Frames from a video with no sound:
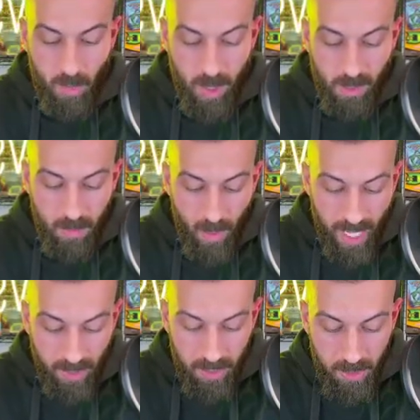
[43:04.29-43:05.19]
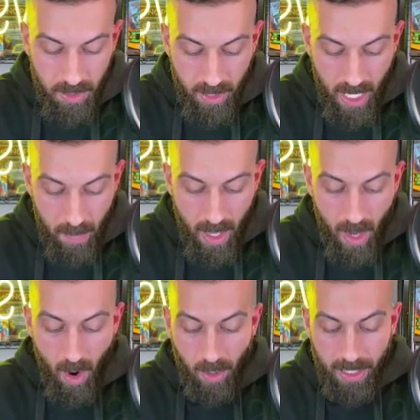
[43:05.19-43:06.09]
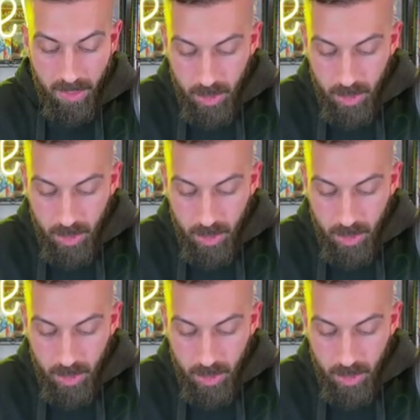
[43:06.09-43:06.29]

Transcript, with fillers: Most people had their username on either